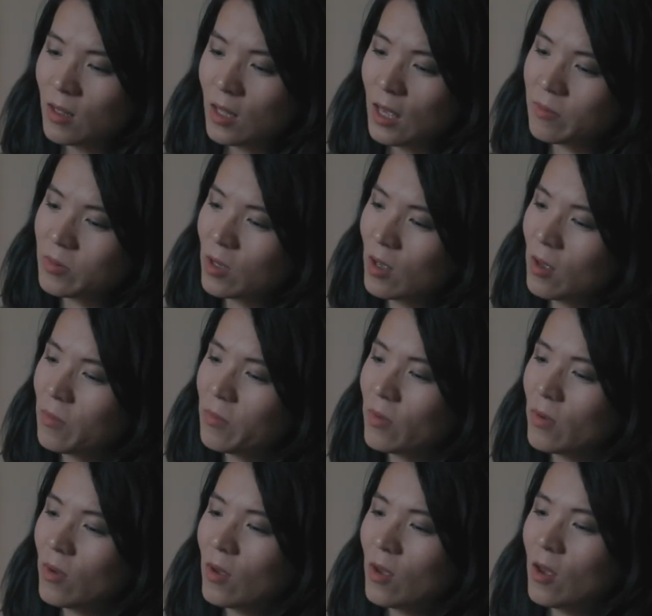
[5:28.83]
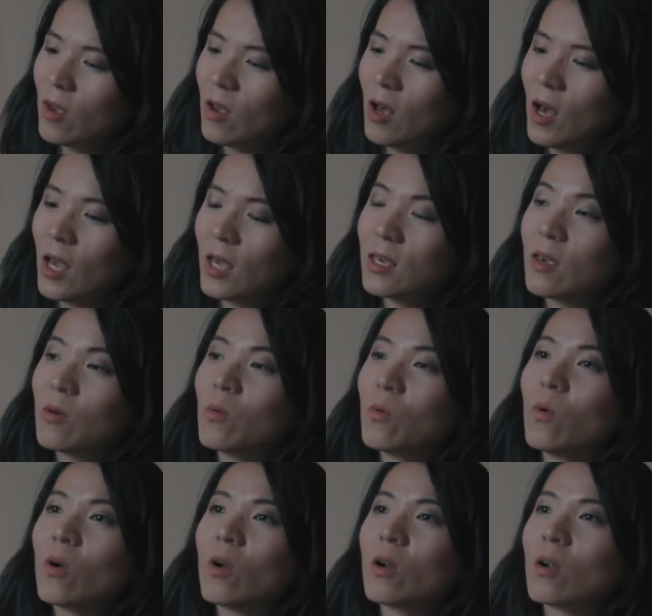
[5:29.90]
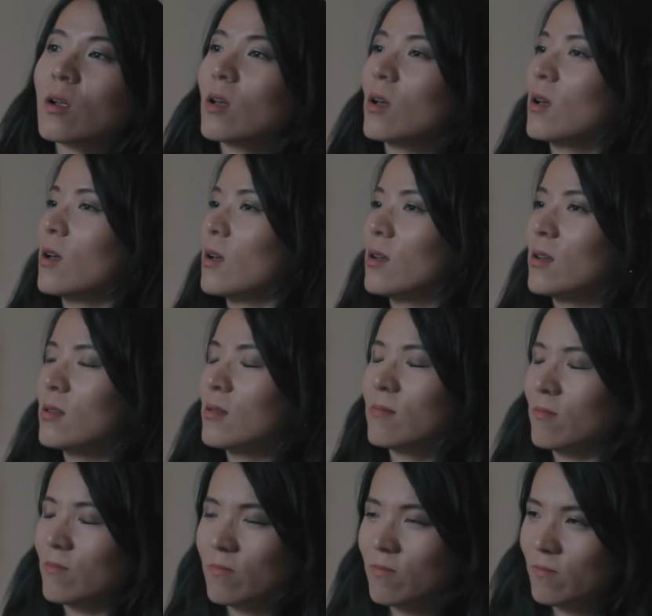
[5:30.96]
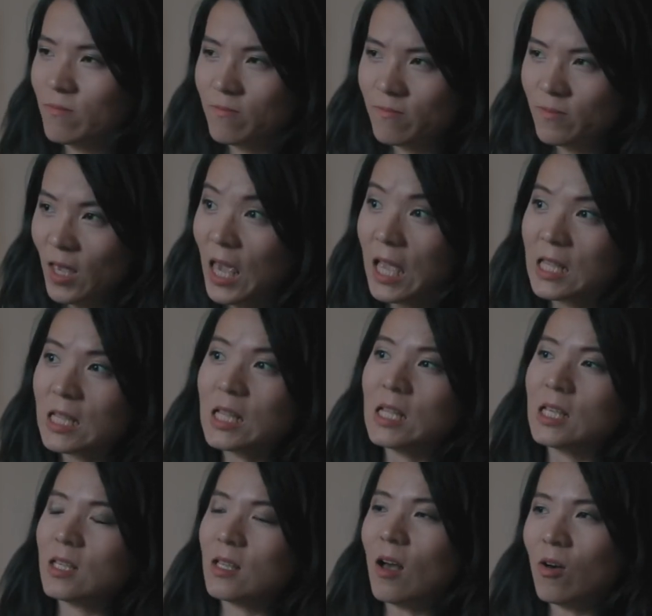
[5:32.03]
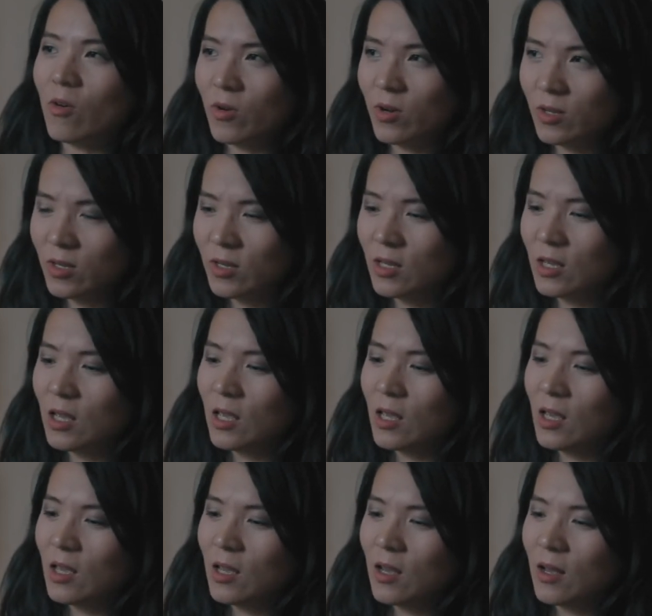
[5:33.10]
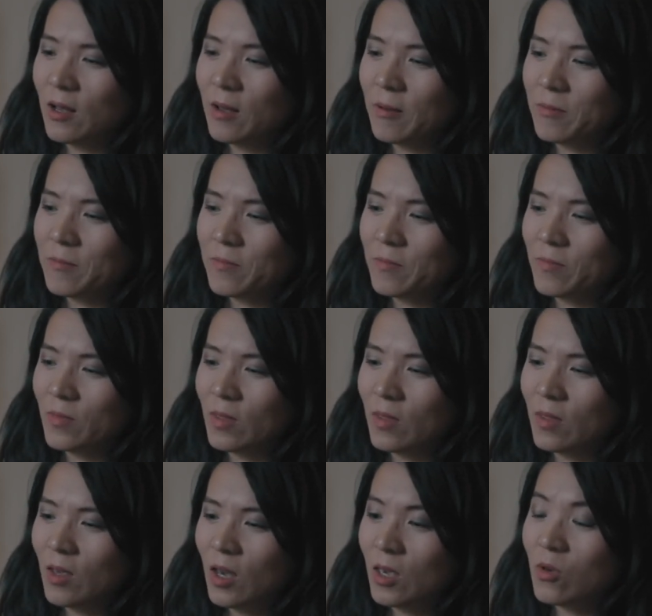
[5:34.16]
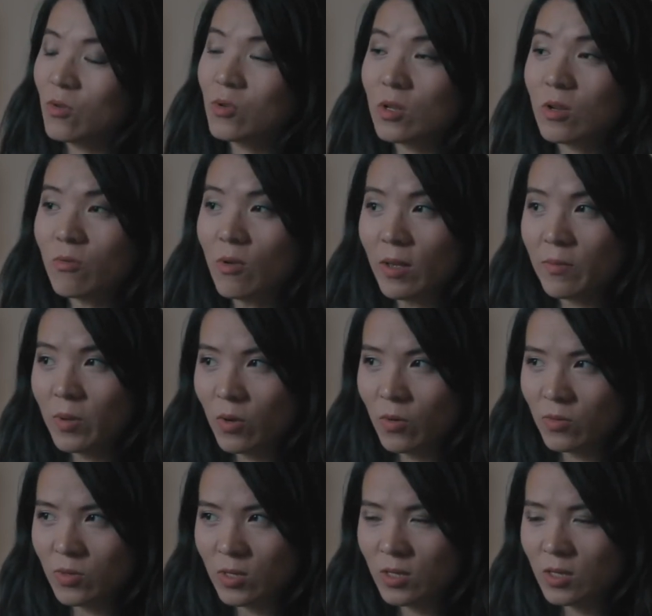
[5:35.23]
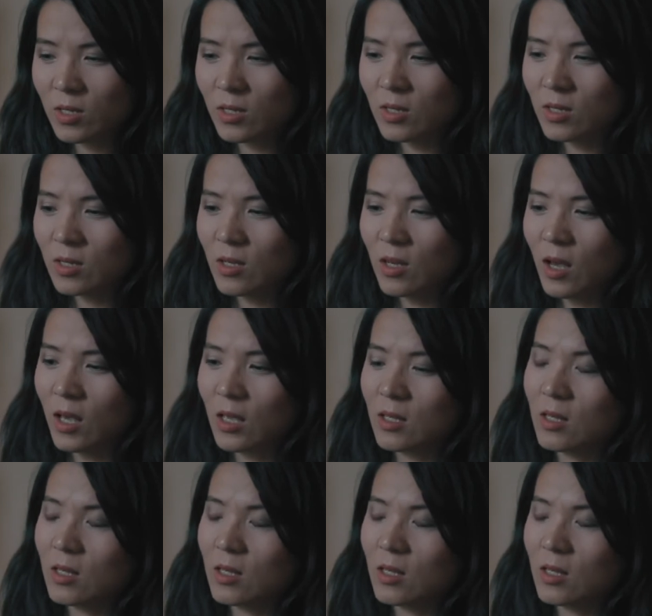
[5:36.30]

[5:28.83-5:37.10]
laptop. I can work endless hours. I usually write posts. I